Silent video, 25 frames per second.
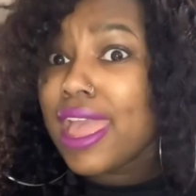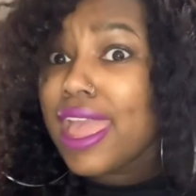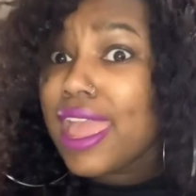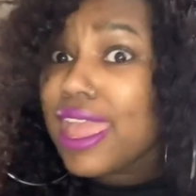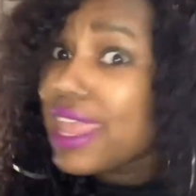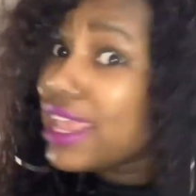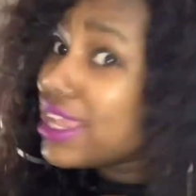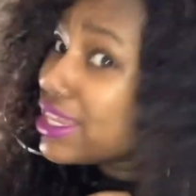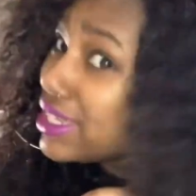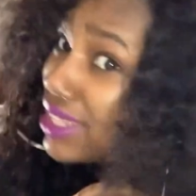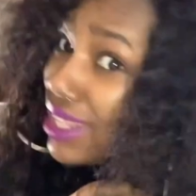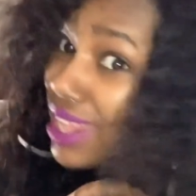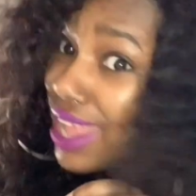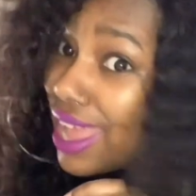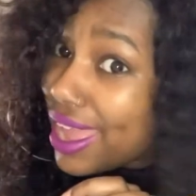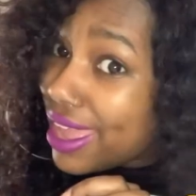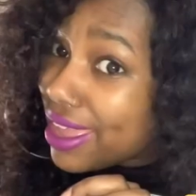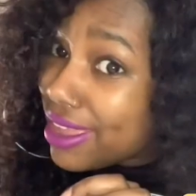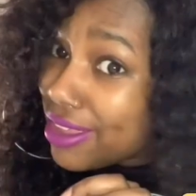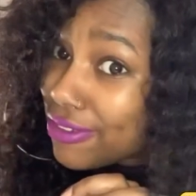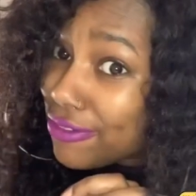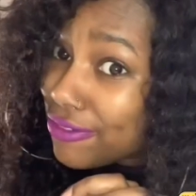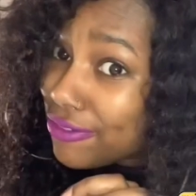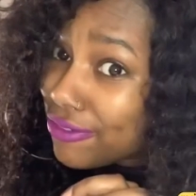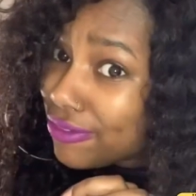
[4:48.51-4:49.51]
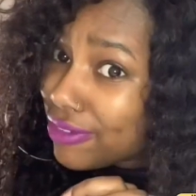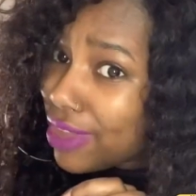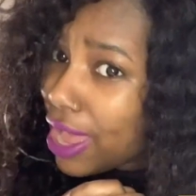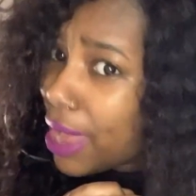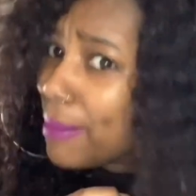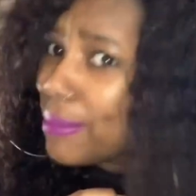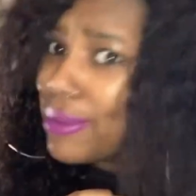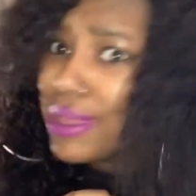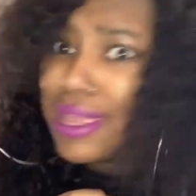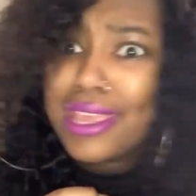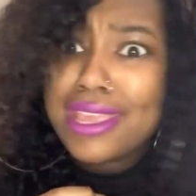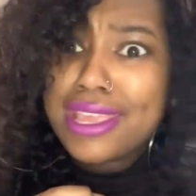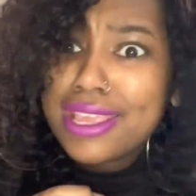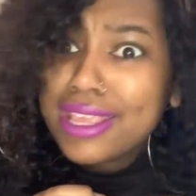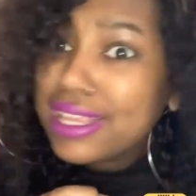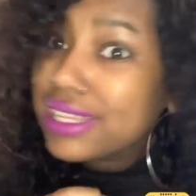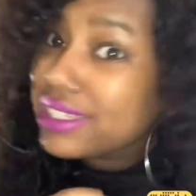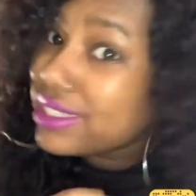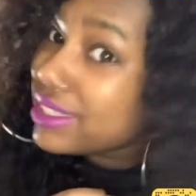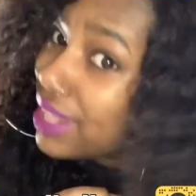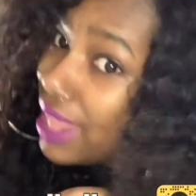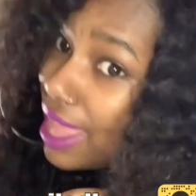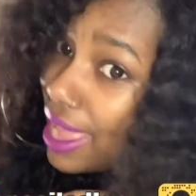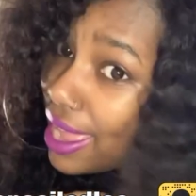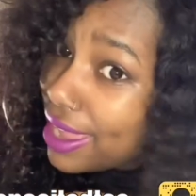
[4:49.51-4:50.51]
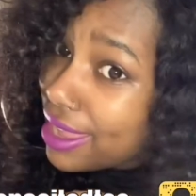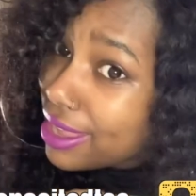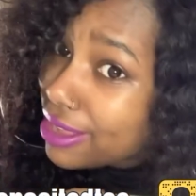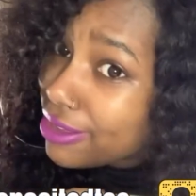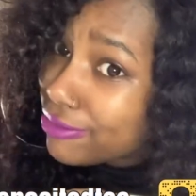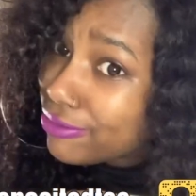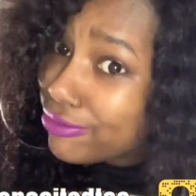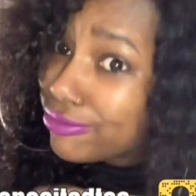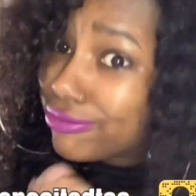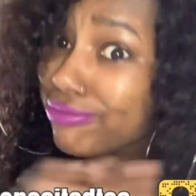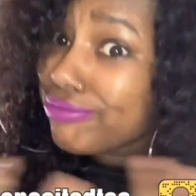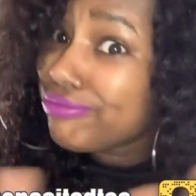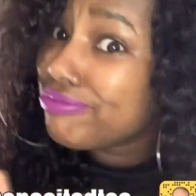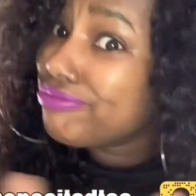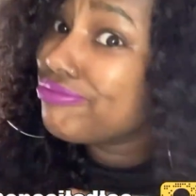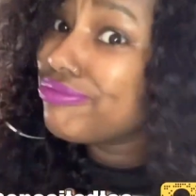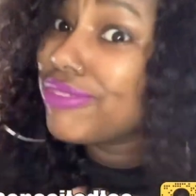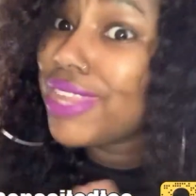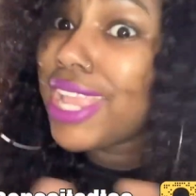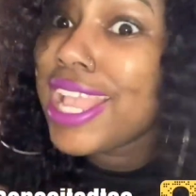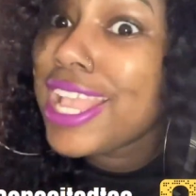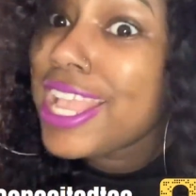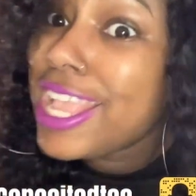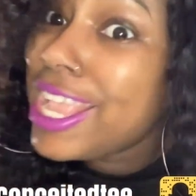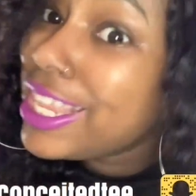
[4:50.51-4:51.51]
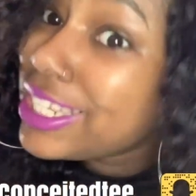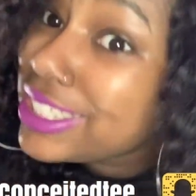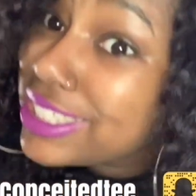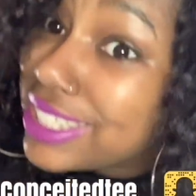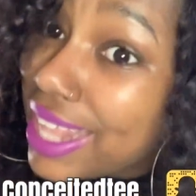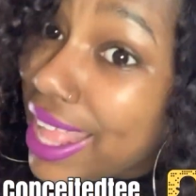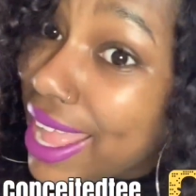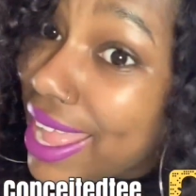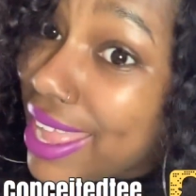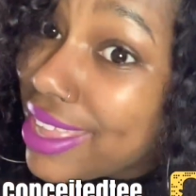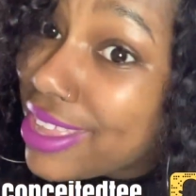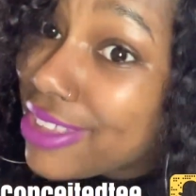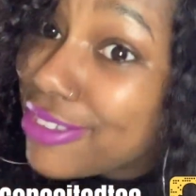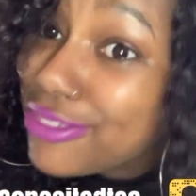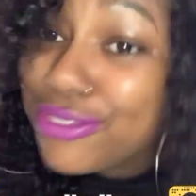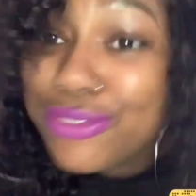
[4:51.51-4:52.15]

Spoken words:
it's life. I mean, it's life. It's life.